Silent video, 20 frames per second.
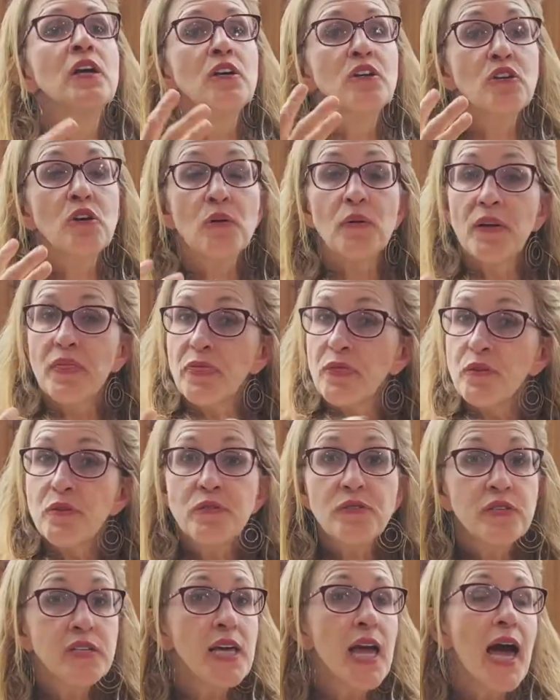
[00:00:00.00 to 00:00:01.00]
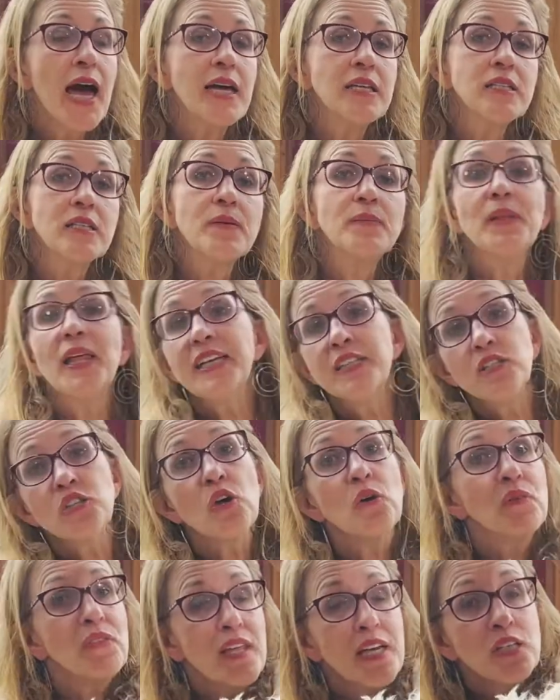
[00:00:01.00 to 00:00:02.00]
Your enthusiasm, let's
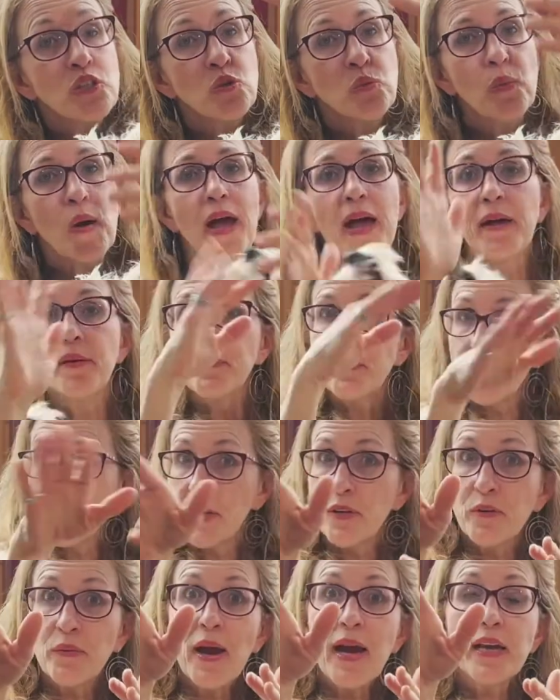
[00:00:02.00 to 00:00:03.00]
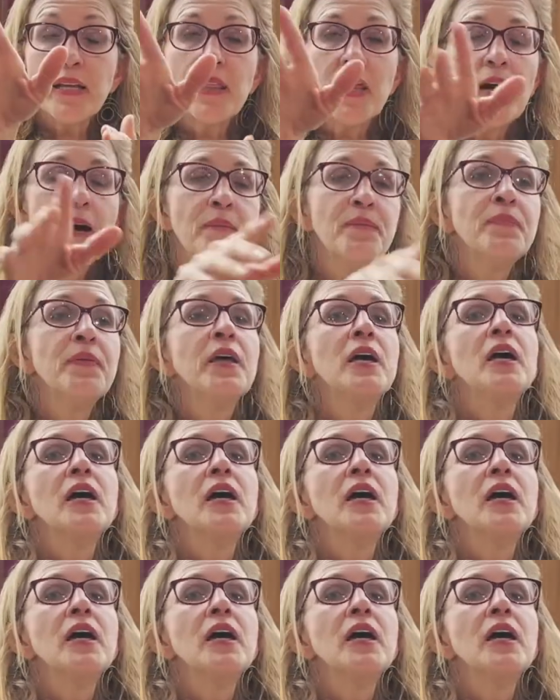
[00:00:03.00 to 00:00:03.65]
go this way, redirect them,